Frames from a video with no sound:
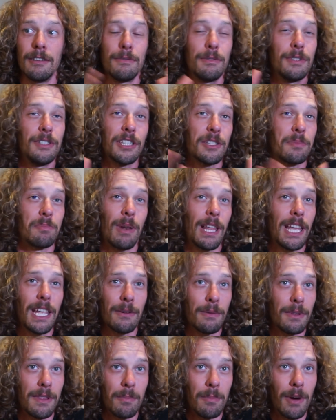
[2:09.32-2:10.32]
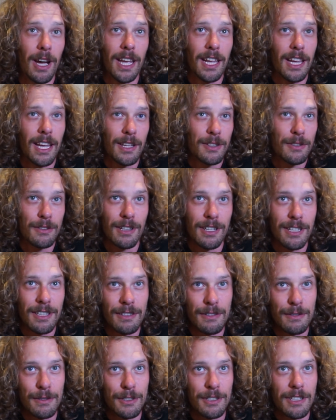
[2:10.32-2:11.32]
we just playing with the bike. Actually,
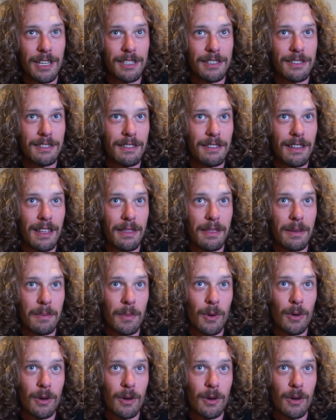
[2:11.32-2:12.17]
it was nothing